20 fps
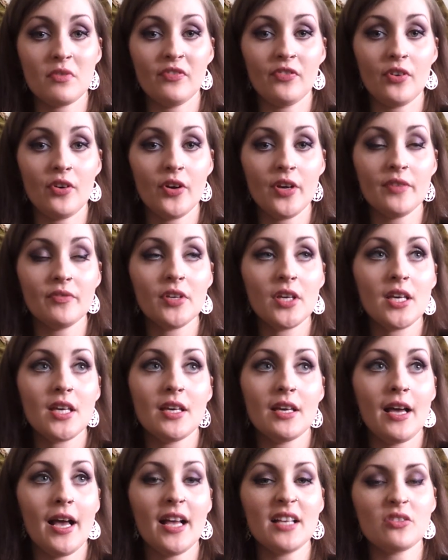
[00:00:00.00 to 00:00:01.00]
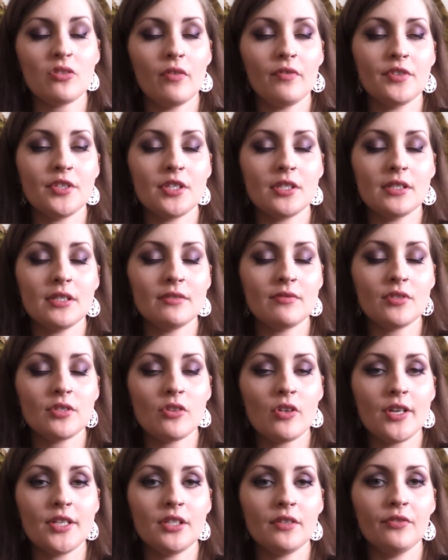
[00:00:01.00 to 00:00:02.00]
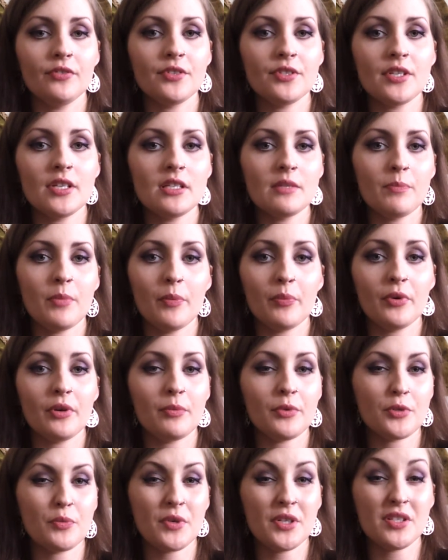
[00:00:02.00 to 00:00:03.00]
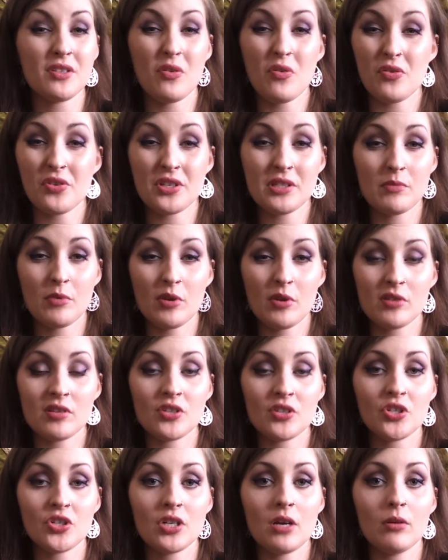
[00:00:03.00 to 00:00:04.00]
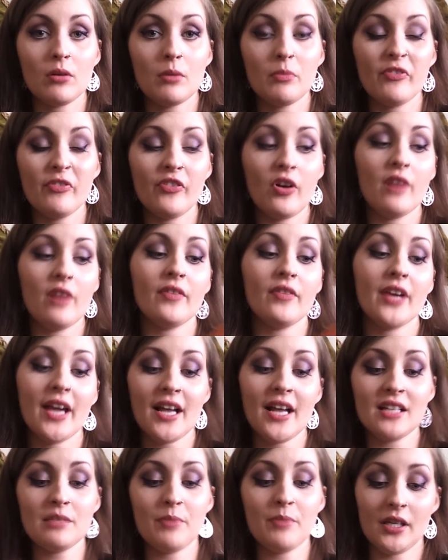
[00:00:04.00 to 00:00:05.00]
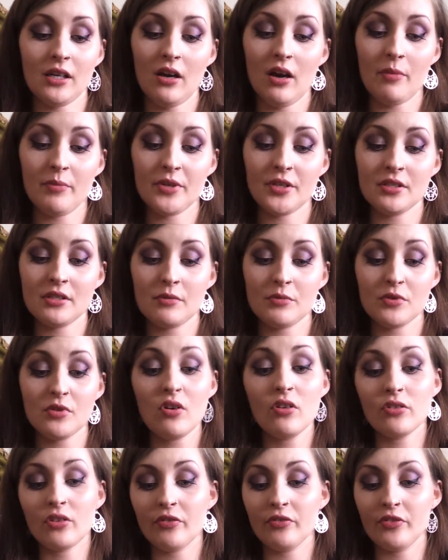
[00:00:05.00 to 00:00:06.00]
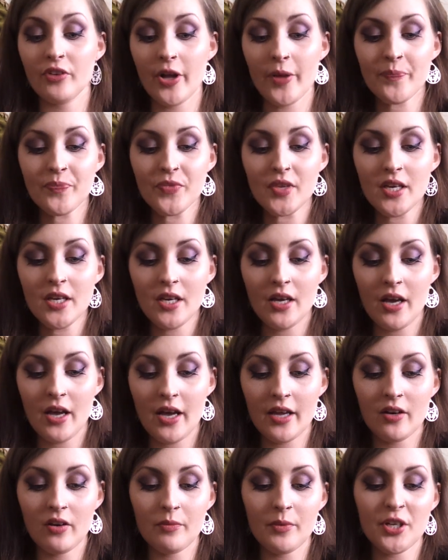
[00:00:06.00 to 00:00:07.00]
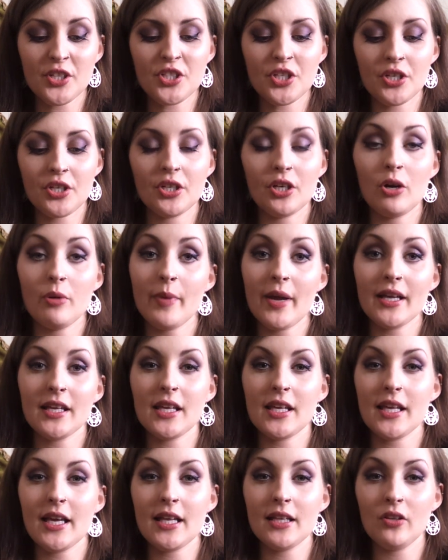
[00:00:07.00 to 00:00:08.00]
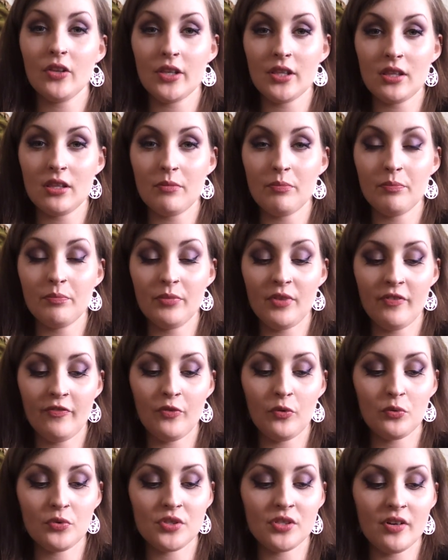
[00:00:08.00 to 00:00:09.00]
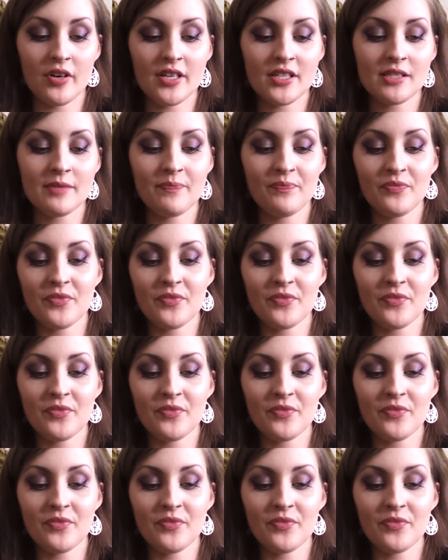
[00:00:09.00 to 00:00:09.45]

5. It has obviously slight differences, but pretty much when it's on, it smells like Chanel No. 5, and I had to pick it up because it was on offer, and I'm actually going to go back and get like the full size.